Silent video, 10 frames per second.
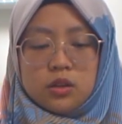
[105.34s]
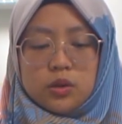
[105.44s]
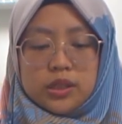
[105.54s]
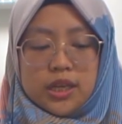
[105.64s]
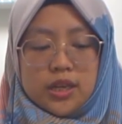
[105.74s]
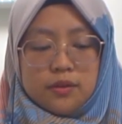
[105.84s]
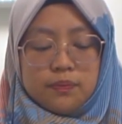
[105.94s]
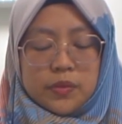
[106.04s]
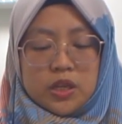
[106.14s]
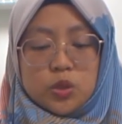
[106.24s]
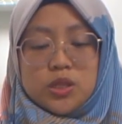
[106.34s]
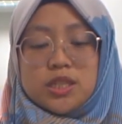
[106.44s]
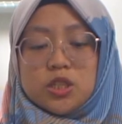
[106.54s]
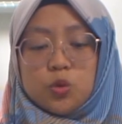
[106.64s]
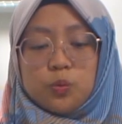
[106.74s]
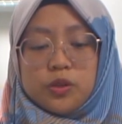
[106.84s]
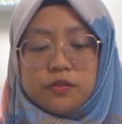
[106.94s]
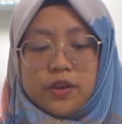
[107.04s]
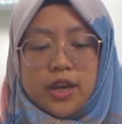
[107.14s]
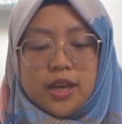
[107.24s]
Okay. So this is to
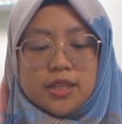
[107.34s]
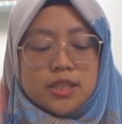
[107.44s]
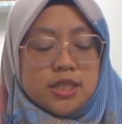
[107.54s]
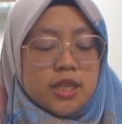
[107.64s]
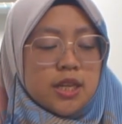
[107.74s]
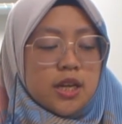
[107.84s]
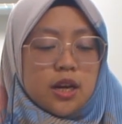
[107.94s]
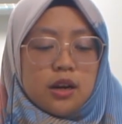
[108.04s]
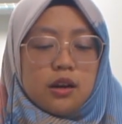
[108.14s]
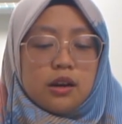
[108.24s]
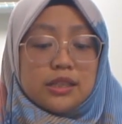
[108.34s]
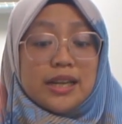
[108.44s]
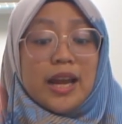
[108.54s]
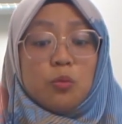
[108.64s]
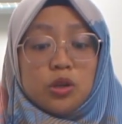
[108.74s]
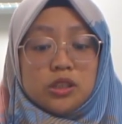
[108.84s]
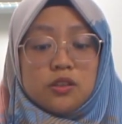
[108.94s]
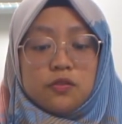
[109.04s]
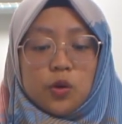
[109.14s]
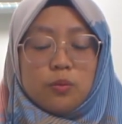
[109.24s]
prevent the lime
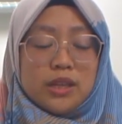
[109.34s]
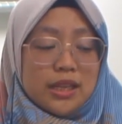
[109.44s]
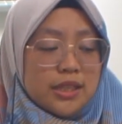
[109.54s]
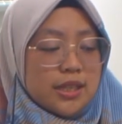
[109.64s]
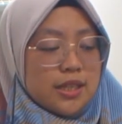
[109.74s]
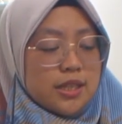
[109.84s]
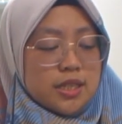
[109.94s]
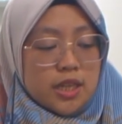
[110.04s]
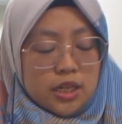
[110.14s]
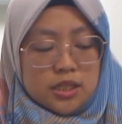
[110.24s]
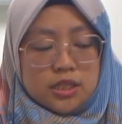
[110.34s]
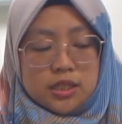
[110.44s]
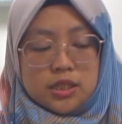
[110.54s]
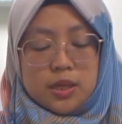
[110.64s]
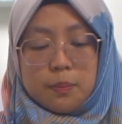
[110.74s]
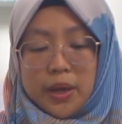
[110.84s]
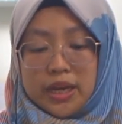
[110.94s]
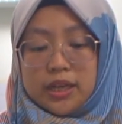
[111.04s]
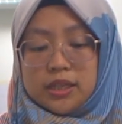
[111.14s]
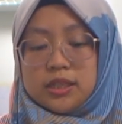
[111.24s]
water from getting sucked
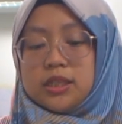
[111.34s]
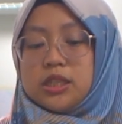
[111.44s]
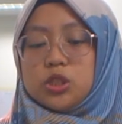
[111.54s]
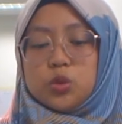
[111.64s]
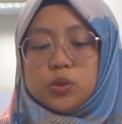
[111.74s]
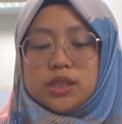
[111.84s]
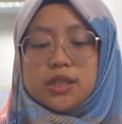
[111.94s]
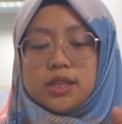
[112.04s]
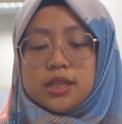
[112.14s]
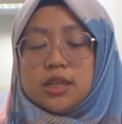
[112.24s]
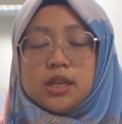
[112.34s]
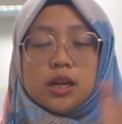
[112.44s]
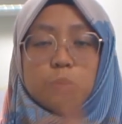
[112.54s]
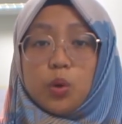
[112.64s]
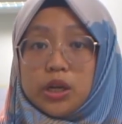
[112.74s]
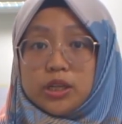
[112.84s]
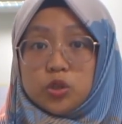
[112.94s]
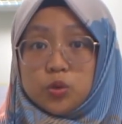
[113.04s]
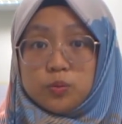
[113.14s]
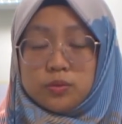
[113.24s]
back into the boiling
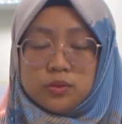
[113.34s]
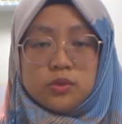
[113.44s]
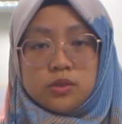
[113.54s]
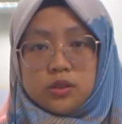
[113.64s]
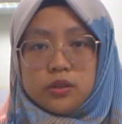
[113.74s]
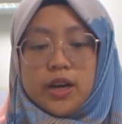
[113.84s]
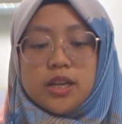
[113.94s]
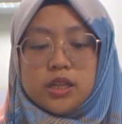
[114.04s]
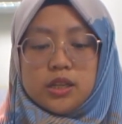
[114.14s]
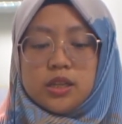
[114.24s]
tube. Alright?